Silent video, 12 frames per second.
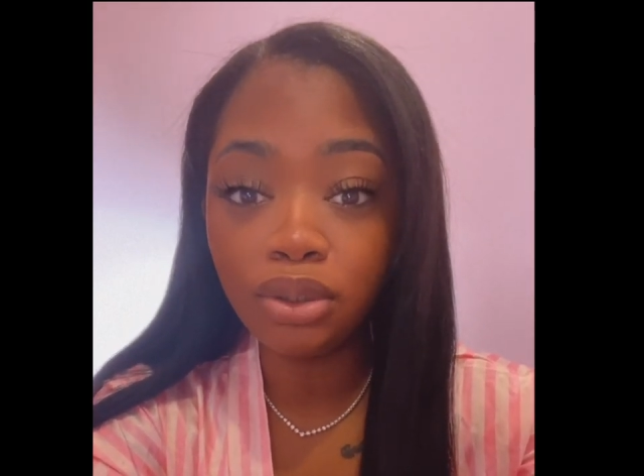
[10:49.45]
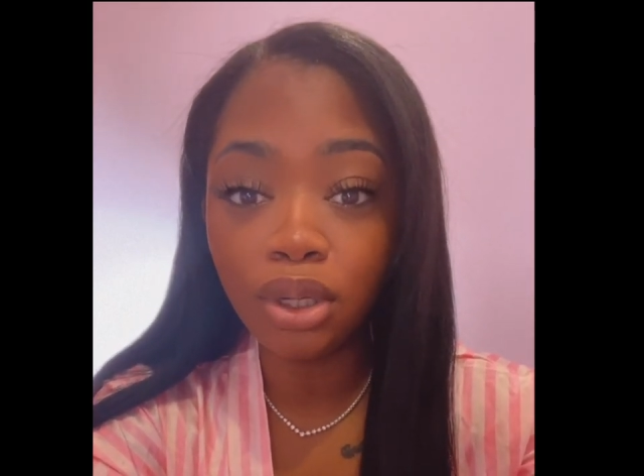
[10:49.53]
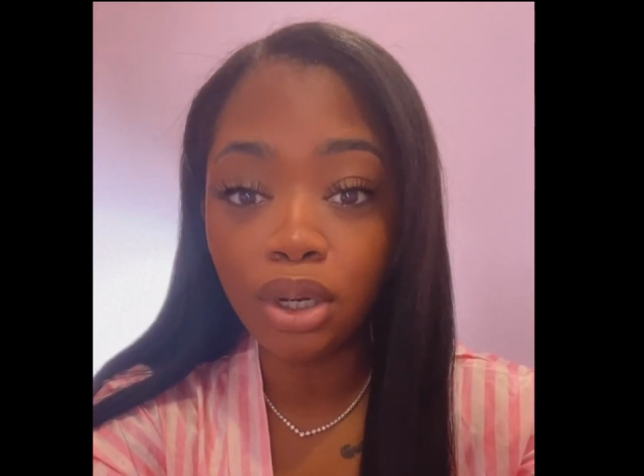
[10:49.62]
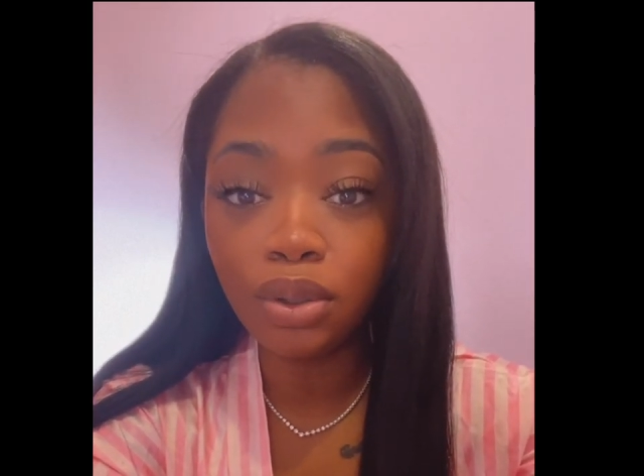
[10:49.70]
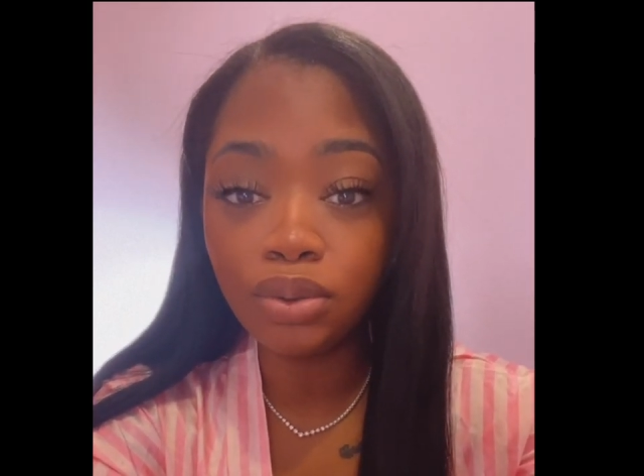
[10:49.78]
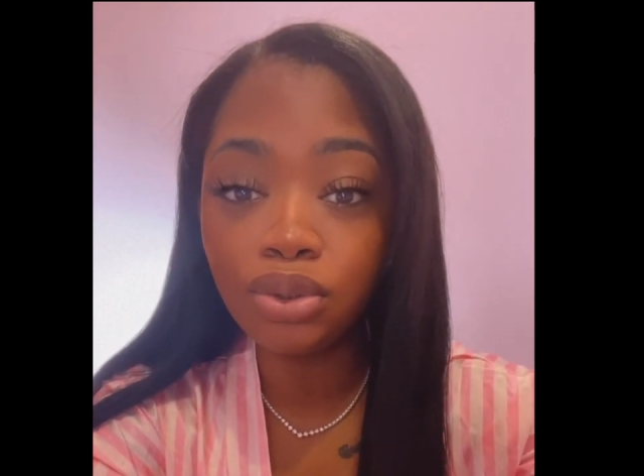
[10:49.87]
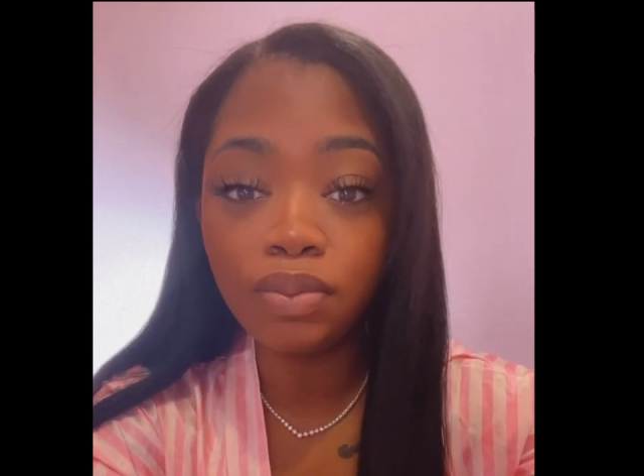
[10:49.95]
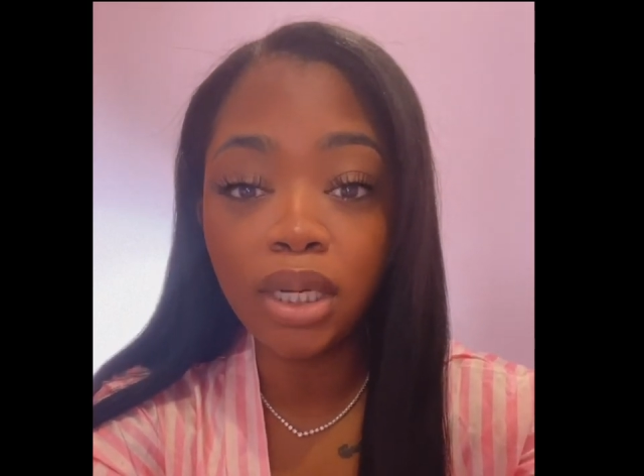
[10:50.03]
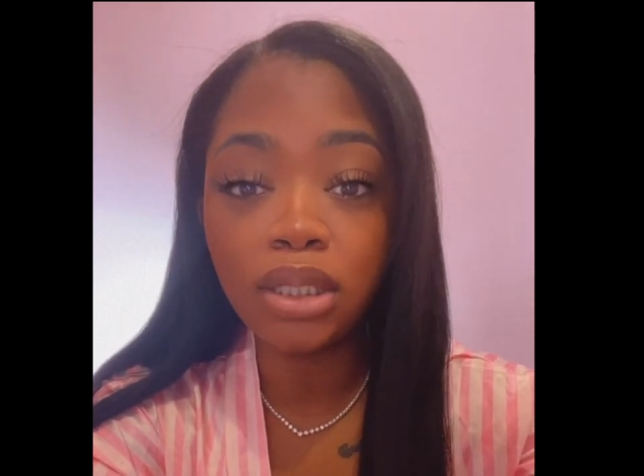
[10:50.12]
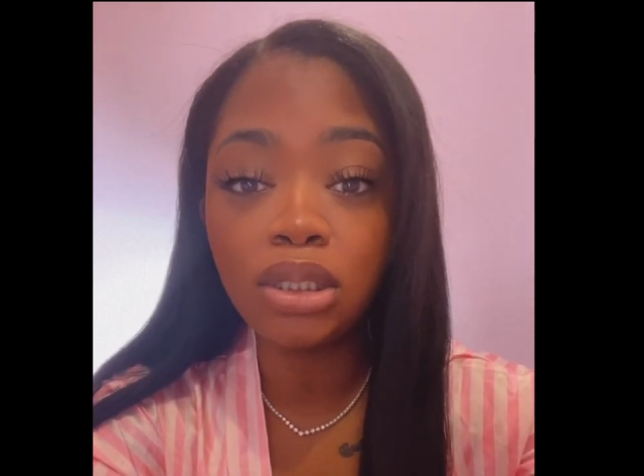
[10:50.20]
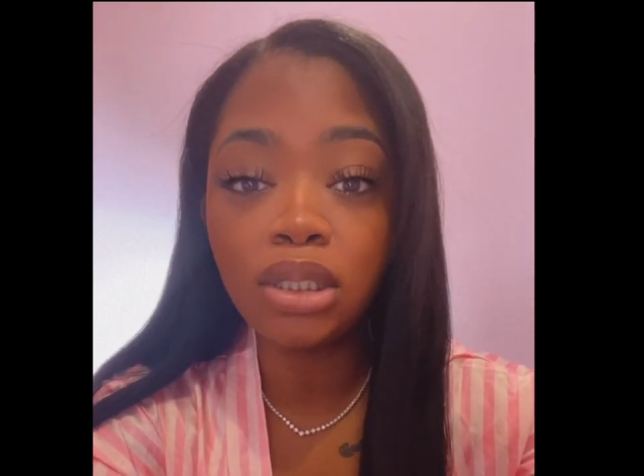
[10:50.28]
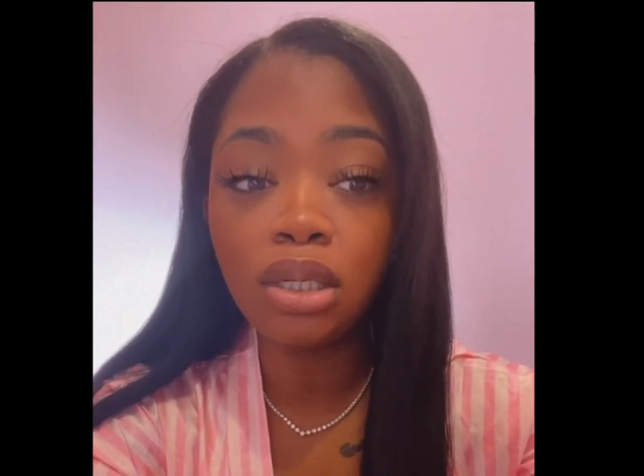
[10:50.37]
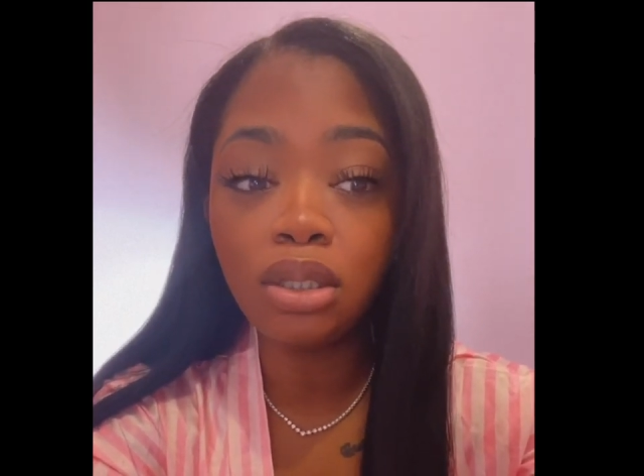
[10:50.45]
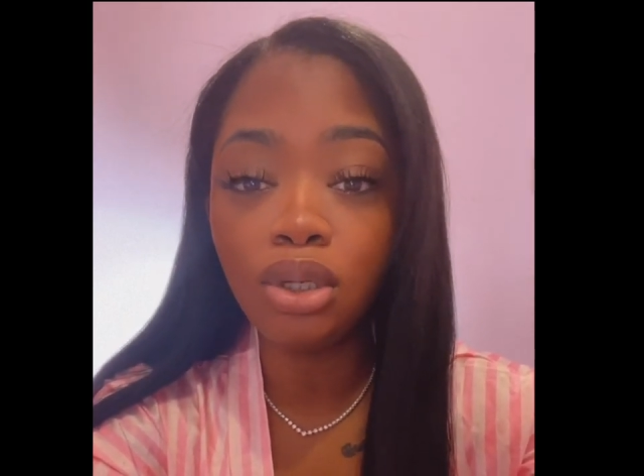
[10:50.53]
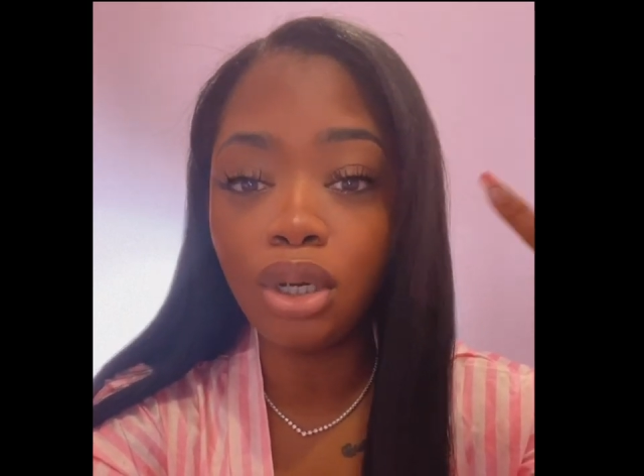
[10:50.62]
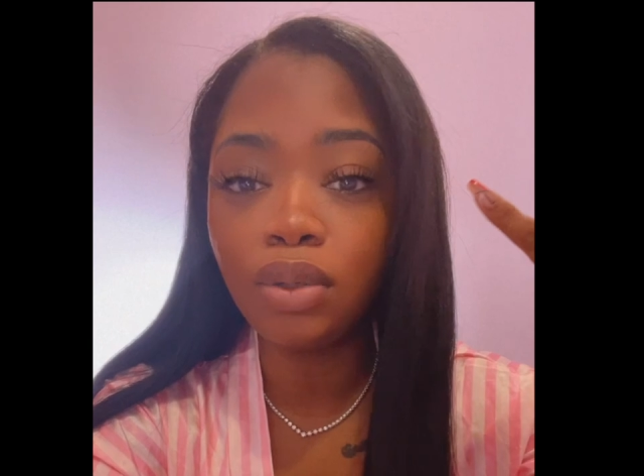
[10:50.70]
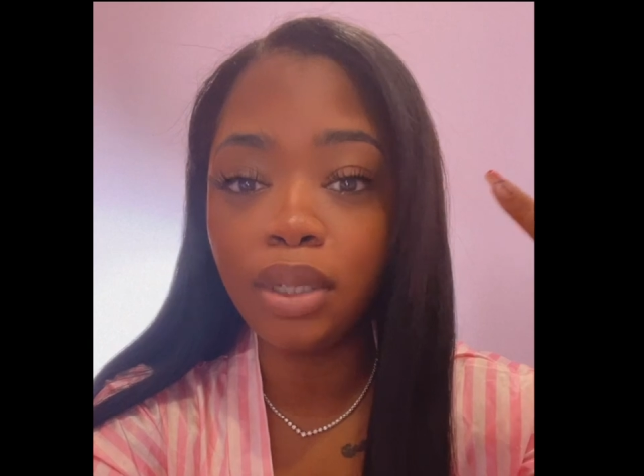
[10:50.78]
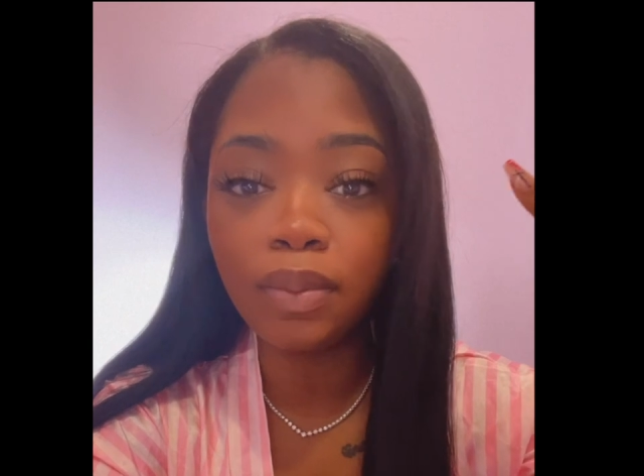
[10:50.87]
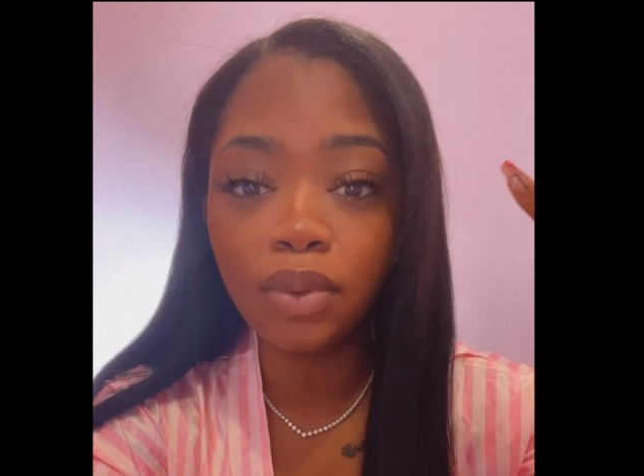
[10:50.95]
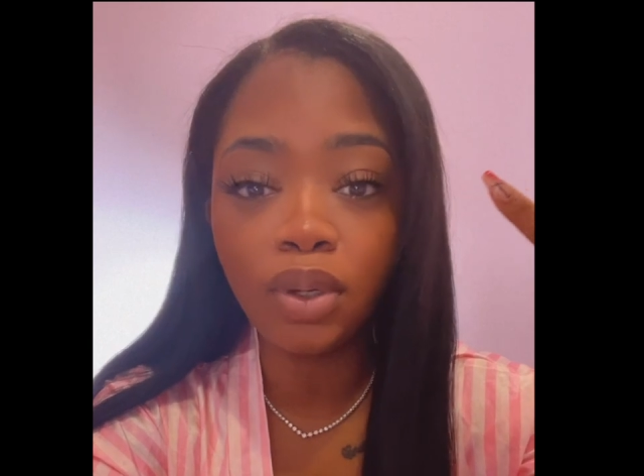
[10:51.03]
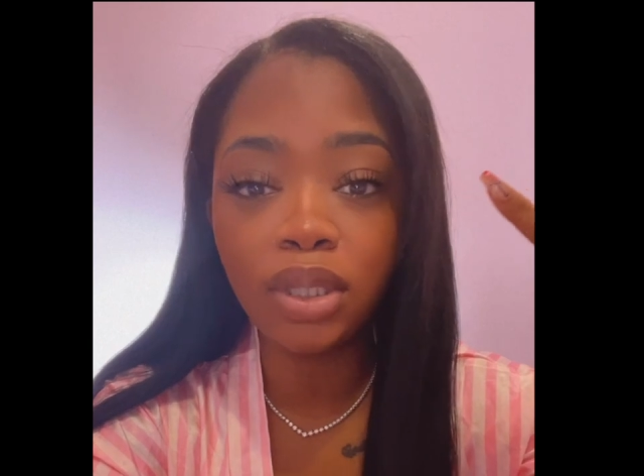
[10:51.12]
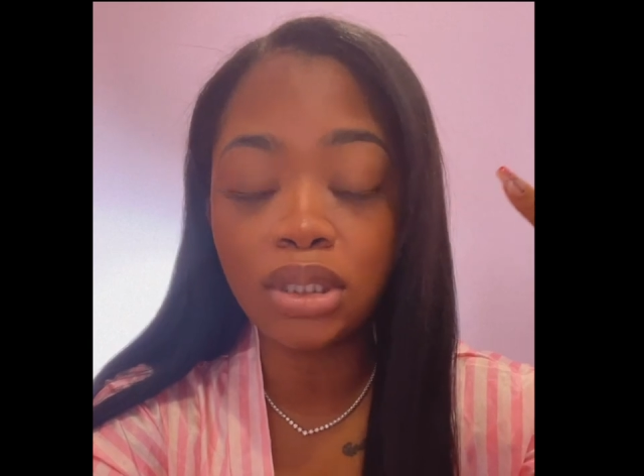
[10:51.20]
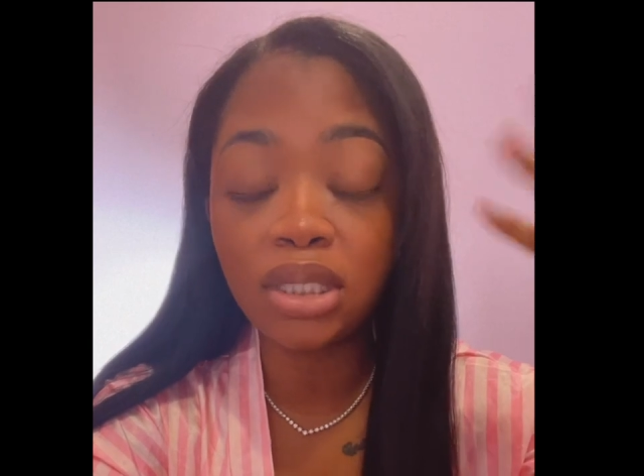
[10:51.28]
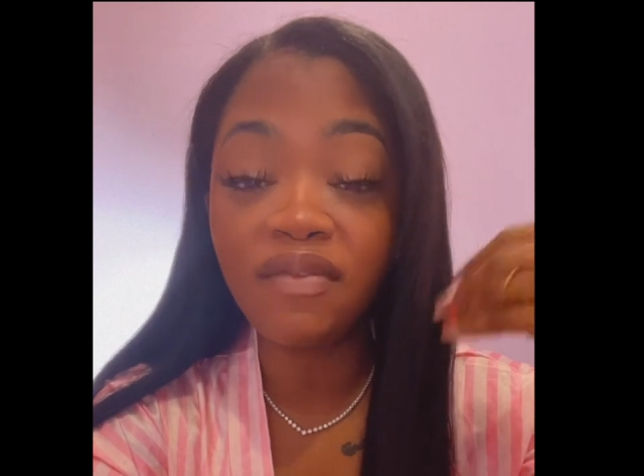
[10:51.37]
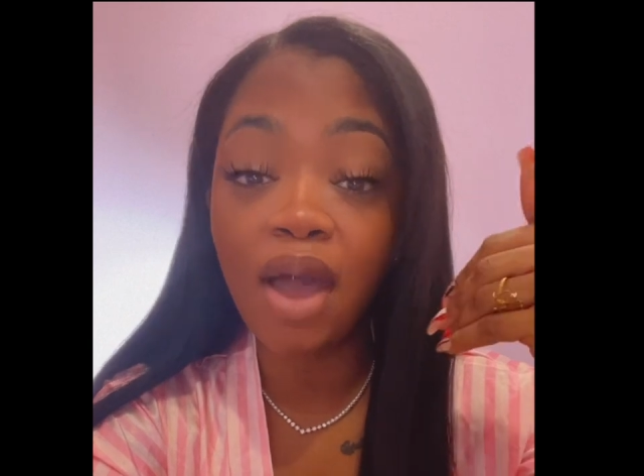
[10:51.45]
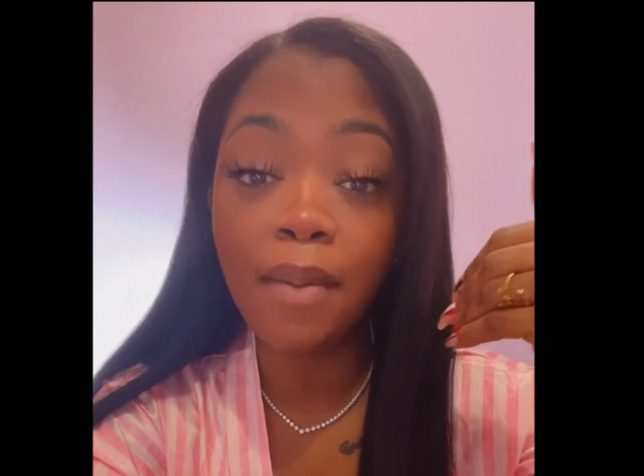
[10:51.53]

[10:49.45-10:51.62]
you know, too much, you know, lip gloss and stuff.